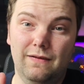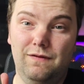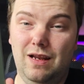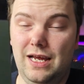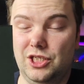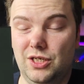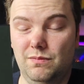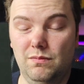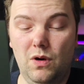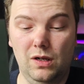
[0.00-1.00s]

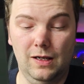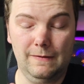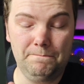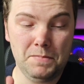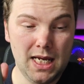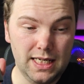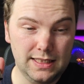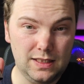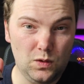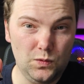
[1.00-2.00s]
flagship model.
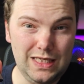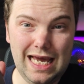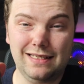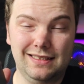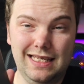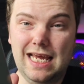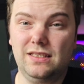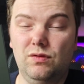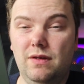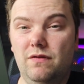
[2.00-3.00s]
So yes, the
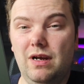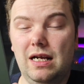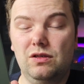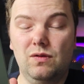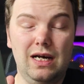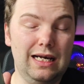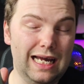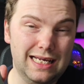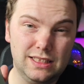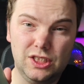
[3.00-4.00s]
S23
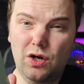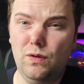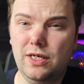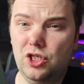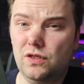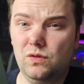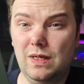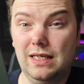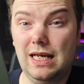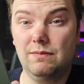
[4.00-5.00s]
Ultra has no issues
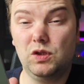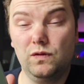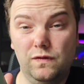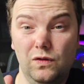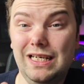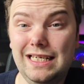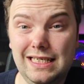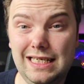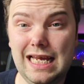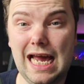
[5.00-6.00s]
when it comes to
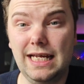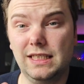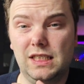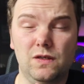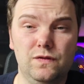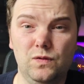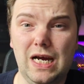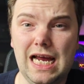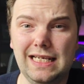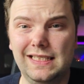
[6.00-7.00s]
fluidity and
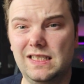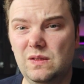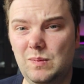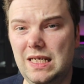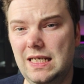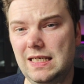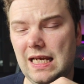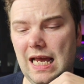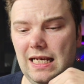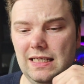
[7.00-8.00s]
software and
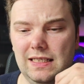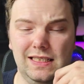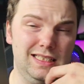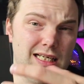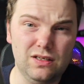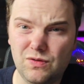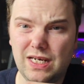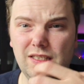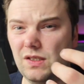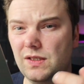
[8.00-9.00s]
speed and
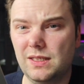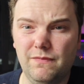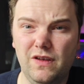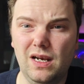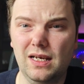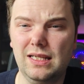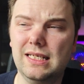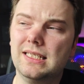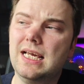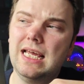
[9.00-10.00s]
stutterings or something like
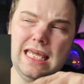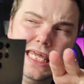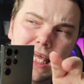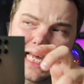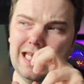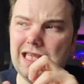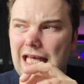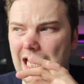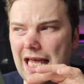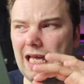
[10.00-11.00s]
this. Here and
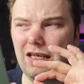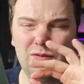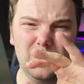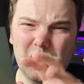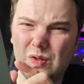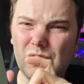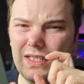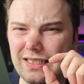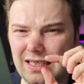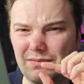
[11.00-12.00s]
there you will
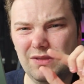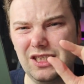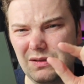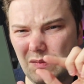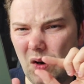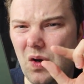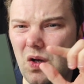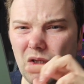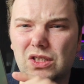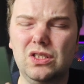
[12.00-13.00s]
notice some
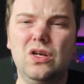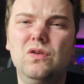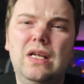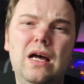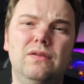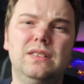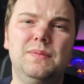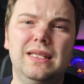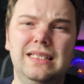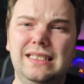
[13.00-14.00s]
small slowdowns,
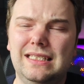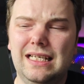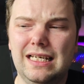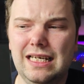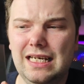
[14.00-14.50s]
but this is